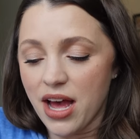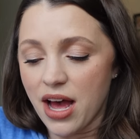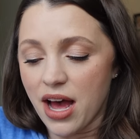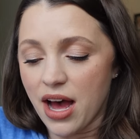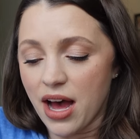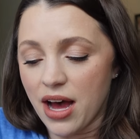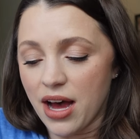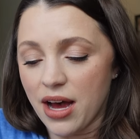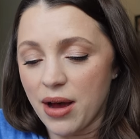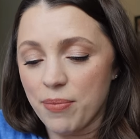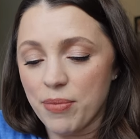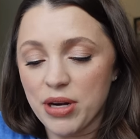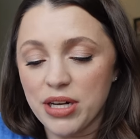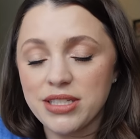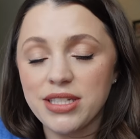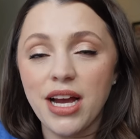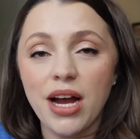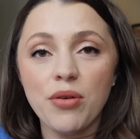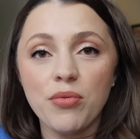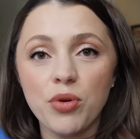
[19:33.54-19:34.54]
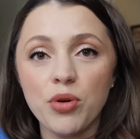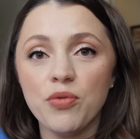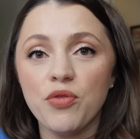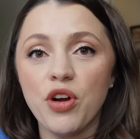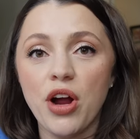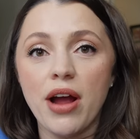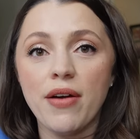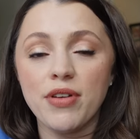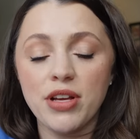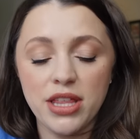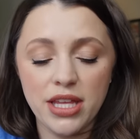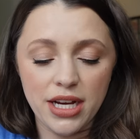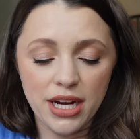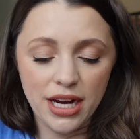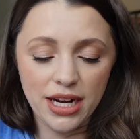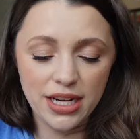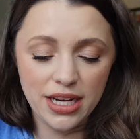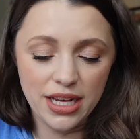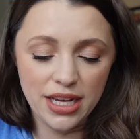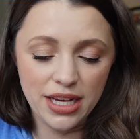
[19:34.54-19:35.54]
but it's got room for everything
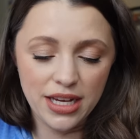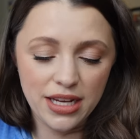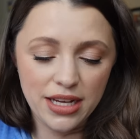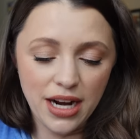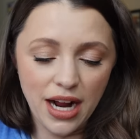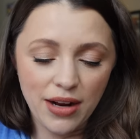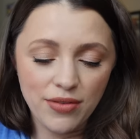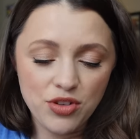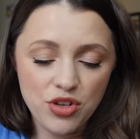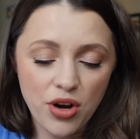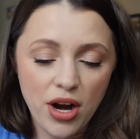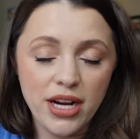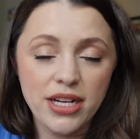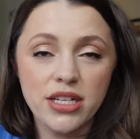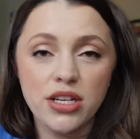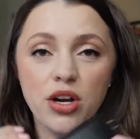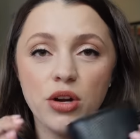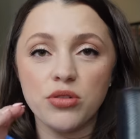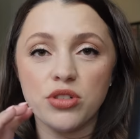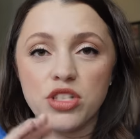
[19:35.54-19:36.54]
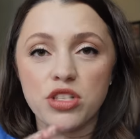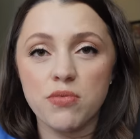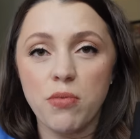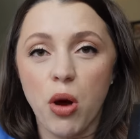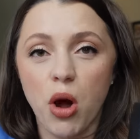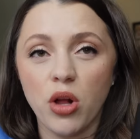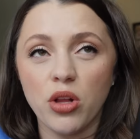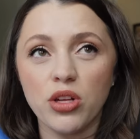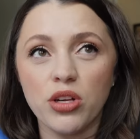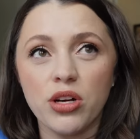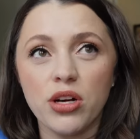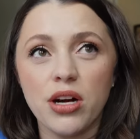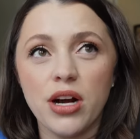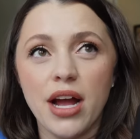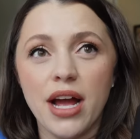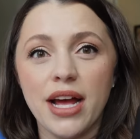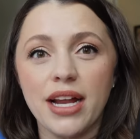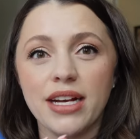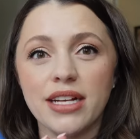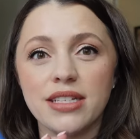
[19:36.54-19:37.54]
I need. I've tried to go
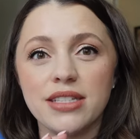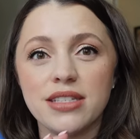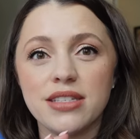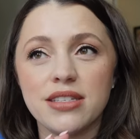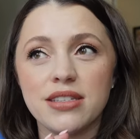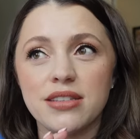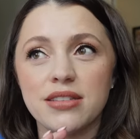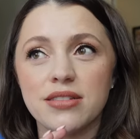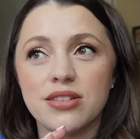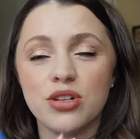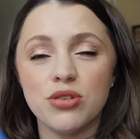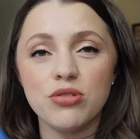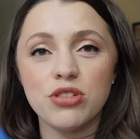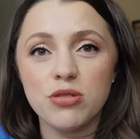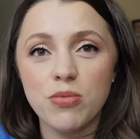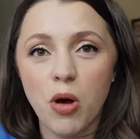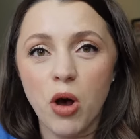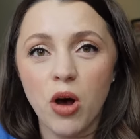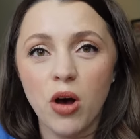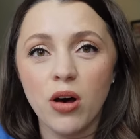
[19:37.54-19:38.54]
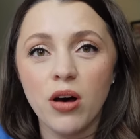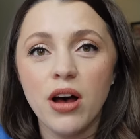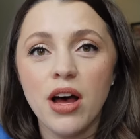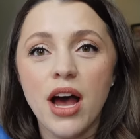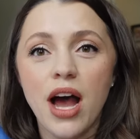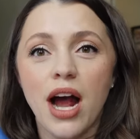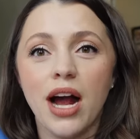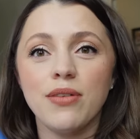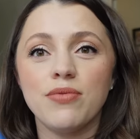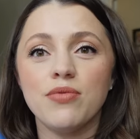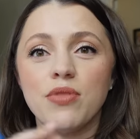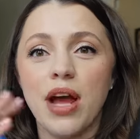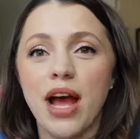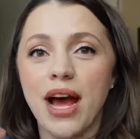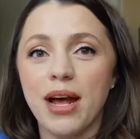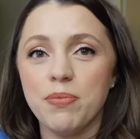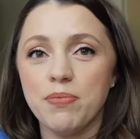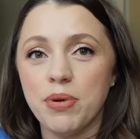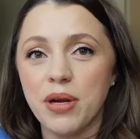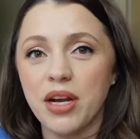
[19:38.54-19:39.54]
smaller and it's too small. I've
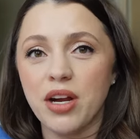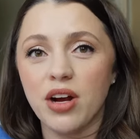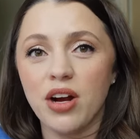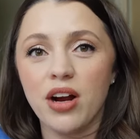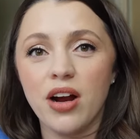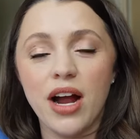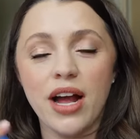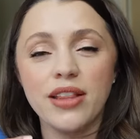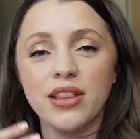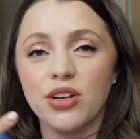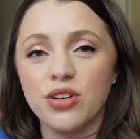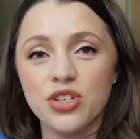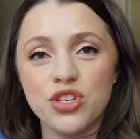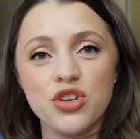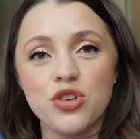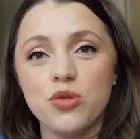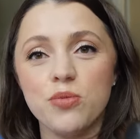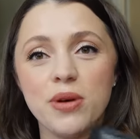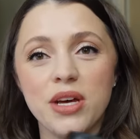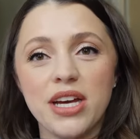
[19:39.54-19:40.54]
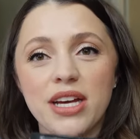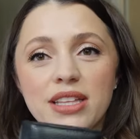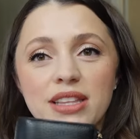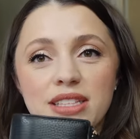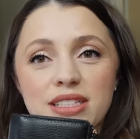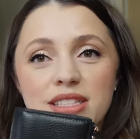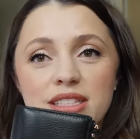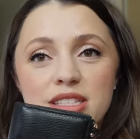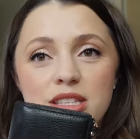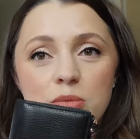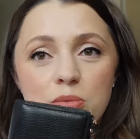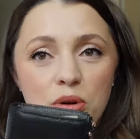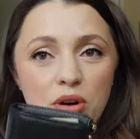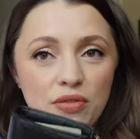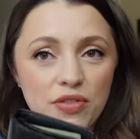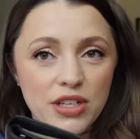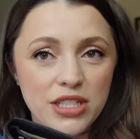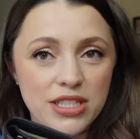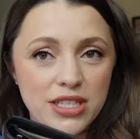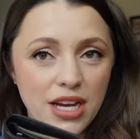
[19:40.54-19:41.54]
had bigger and they're too big. This is the
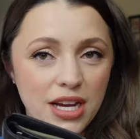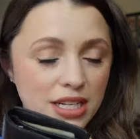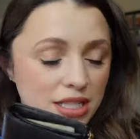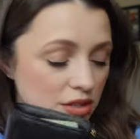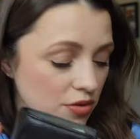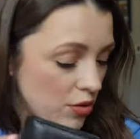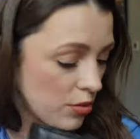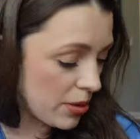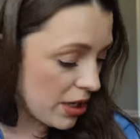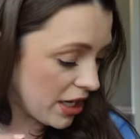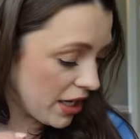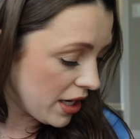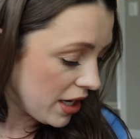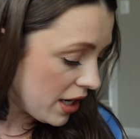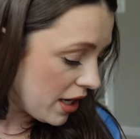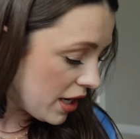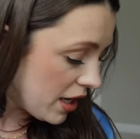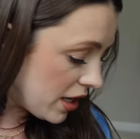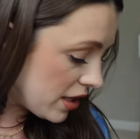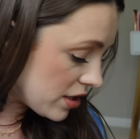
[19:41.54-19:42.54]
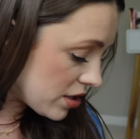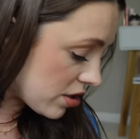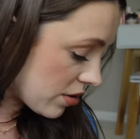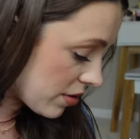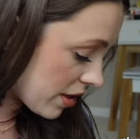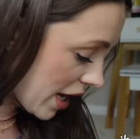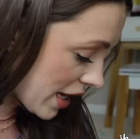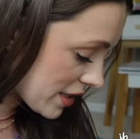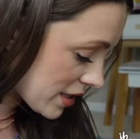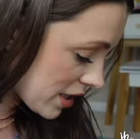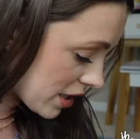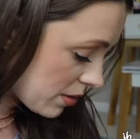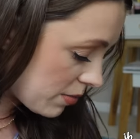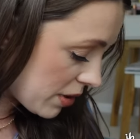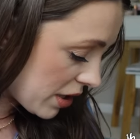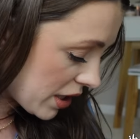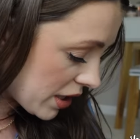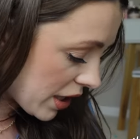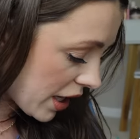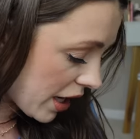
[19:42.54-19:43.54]
perfect size for me. So that's going to
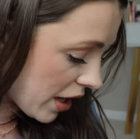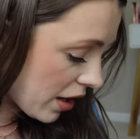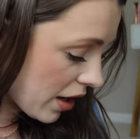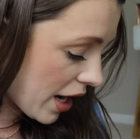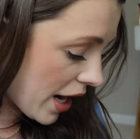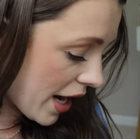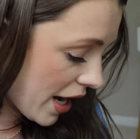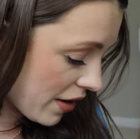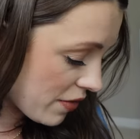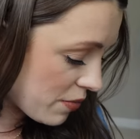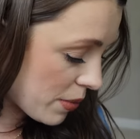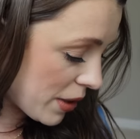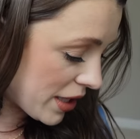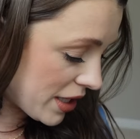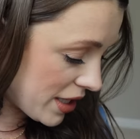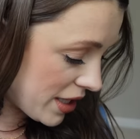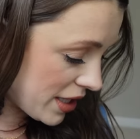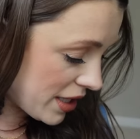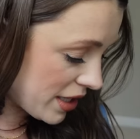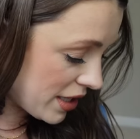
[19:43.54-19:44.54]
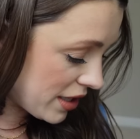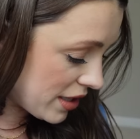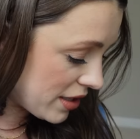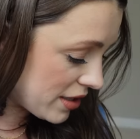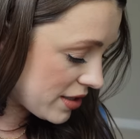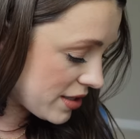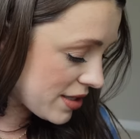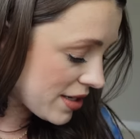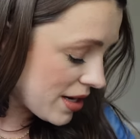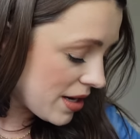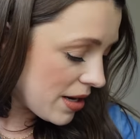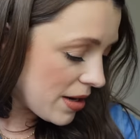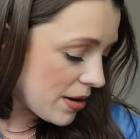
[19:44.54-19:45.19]
be in there. I have my keys.